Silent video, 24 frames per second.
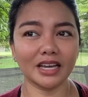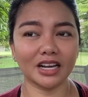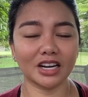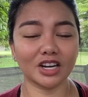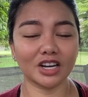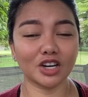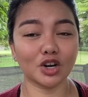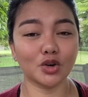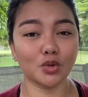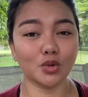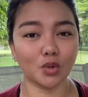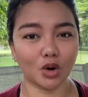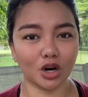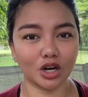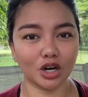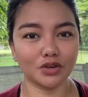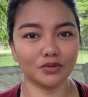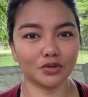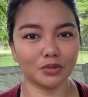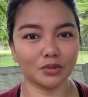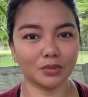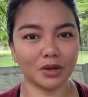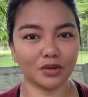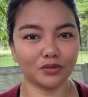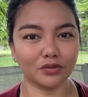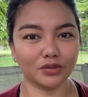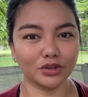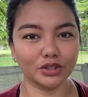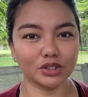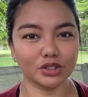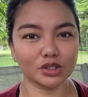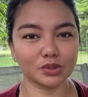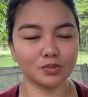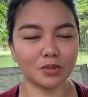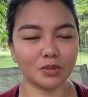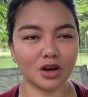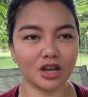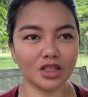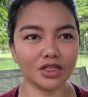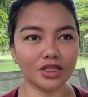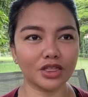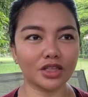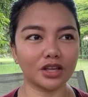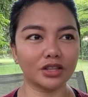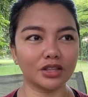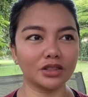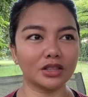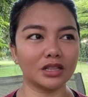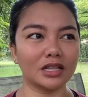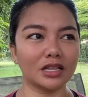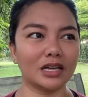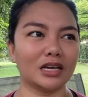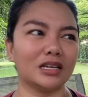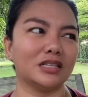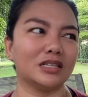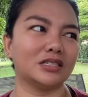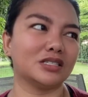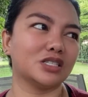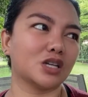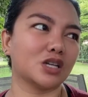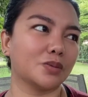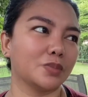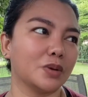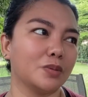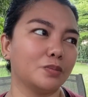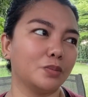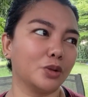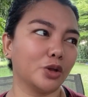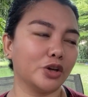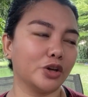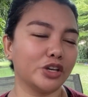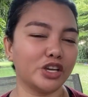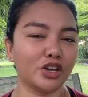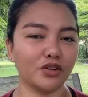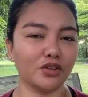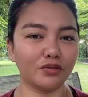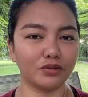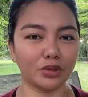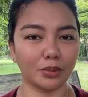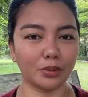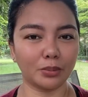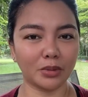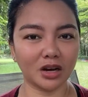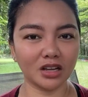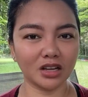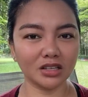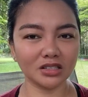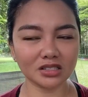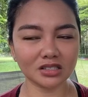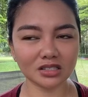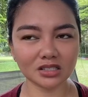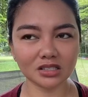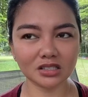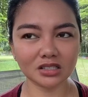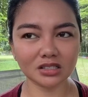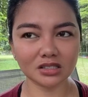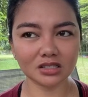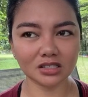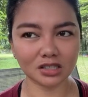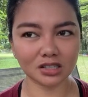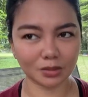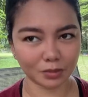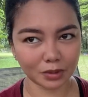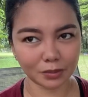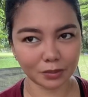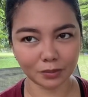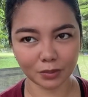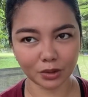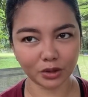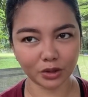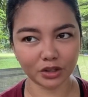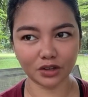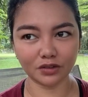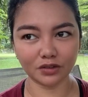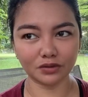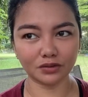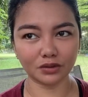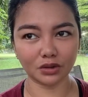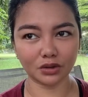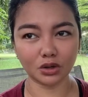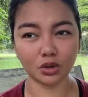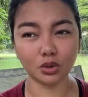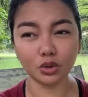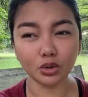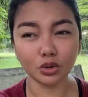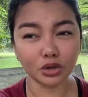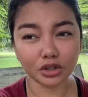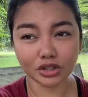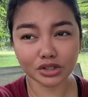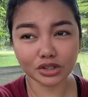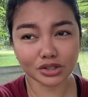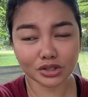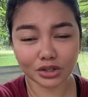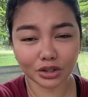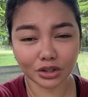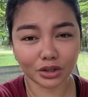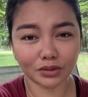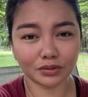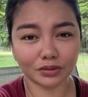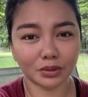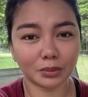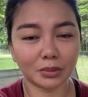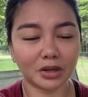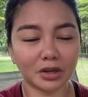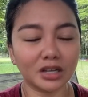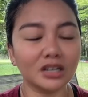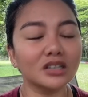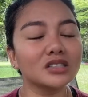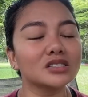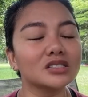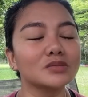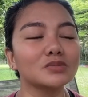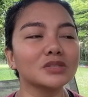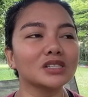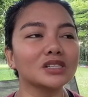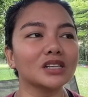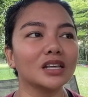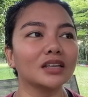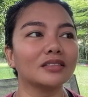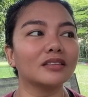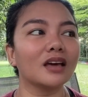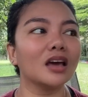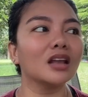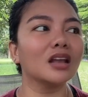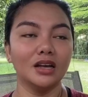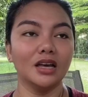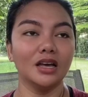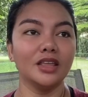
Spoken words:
an award for my first month, the top employee of the month, top employee of Hooters Girl of the month, something like that.